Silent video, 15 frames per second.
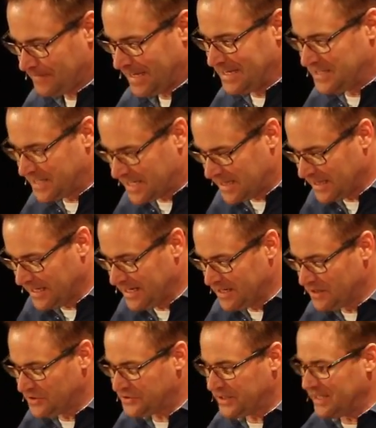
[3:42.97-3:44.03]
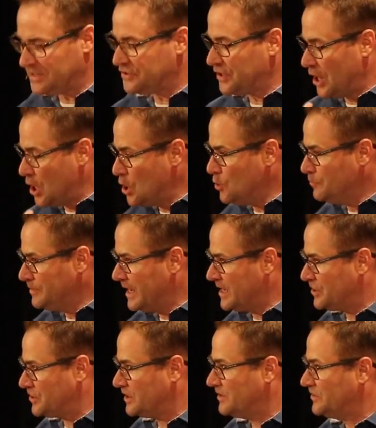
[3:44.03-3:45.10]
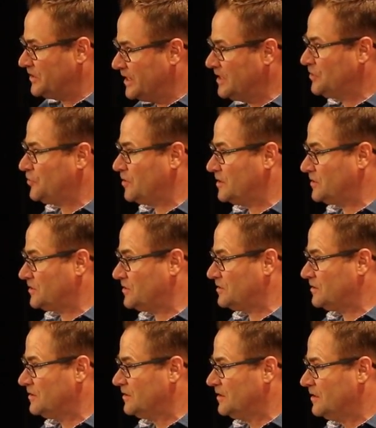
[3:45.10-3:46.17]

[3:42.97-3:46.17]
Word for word: It declares its home nation's interests.